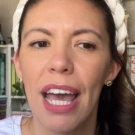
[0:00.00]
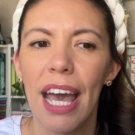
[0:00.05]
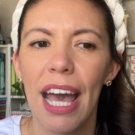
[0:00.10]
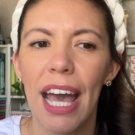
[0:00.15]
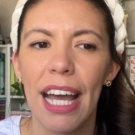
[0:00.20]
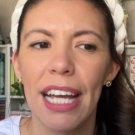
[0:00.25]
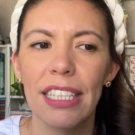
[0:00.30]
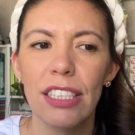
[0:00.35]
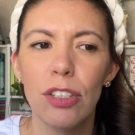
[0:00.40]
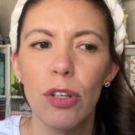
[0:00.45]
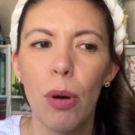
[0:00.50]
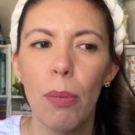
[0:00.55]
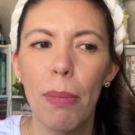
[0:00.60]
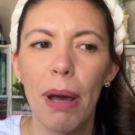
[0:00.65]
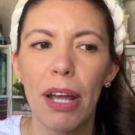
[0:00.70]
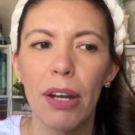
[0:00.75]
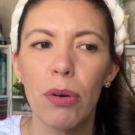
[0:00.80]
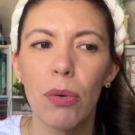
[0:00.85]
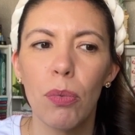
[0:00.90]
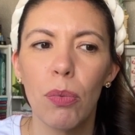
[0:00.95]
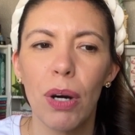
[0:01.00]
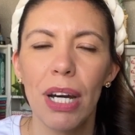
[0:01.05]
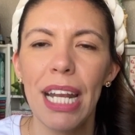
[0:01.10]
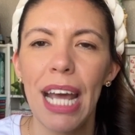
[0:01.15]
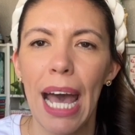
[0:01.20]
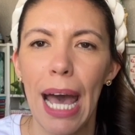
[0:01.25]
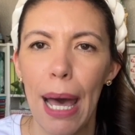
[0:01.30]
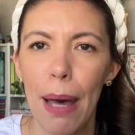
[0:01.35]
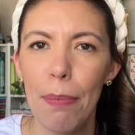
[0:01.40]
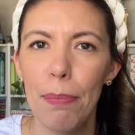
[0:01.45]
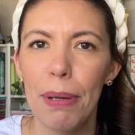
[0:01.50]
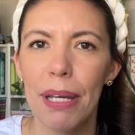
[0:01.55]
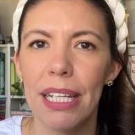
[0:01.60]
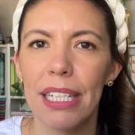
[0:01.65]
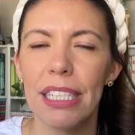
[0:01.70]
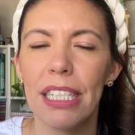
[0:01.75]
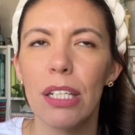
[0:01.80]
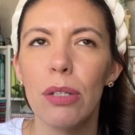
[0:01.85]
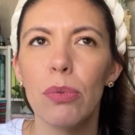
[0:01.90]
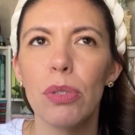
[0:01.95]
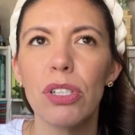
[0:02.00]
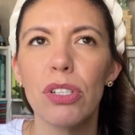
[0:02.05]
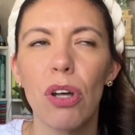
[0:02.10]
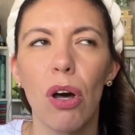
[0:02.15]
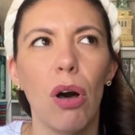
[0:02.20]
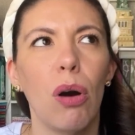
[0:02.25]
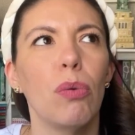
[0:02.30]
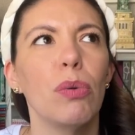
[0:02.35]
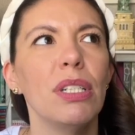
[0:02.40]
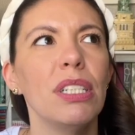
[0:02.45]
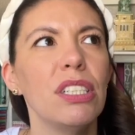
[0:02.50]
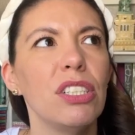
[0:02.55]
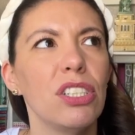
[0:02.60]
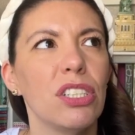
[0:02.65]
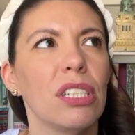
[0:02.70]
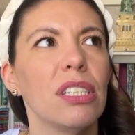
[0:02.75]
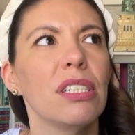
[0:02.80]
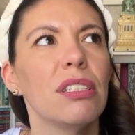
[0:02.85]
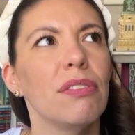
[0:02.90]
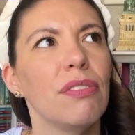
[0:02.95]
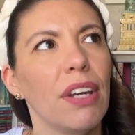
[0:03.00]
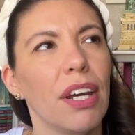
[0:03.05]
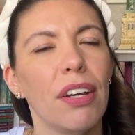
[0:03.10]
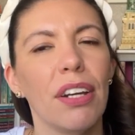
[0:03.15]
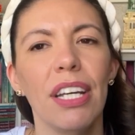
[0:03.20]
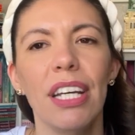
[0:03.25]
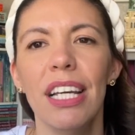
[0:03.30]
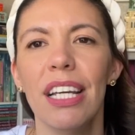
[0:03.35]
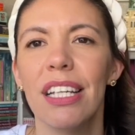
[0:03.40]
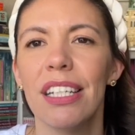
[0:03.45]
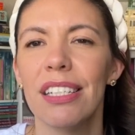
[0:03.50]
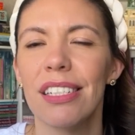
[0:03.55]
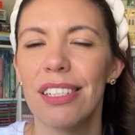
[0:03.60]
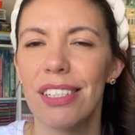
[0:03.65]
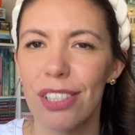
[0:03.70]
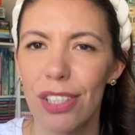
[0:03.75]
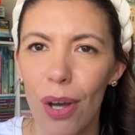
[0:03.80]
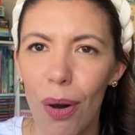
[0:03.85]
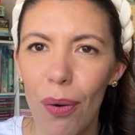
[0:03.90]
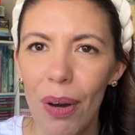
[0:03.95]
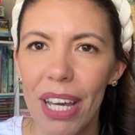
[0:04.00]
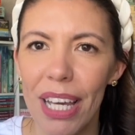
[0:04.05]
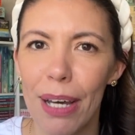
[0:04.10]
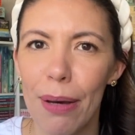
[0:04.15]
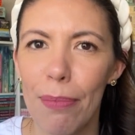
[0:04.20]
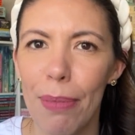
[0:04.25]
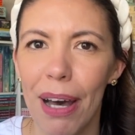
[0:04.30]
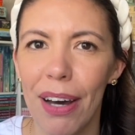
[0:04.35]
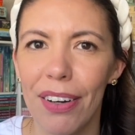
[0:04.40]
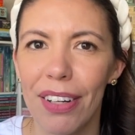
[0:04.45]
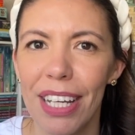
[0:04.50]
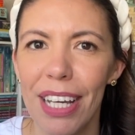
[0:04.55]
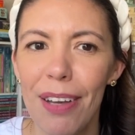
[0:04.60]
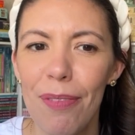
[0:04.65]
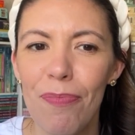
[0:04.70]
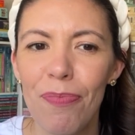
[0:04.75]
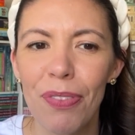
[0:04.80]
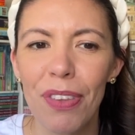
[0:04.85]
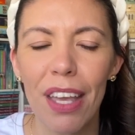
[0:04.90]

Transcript: And no matter what happened, he was always just very stoic about it